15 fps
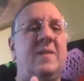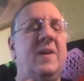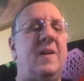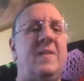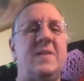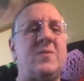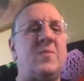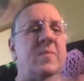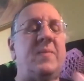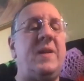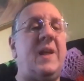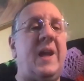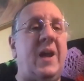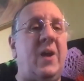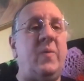this would
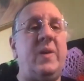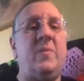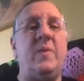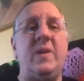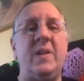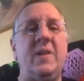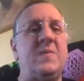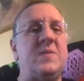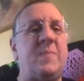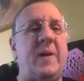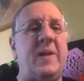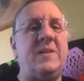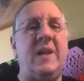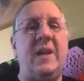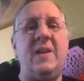be how we would live
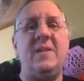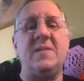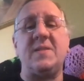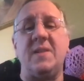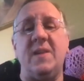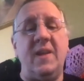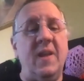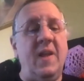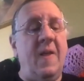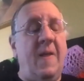spontaneously.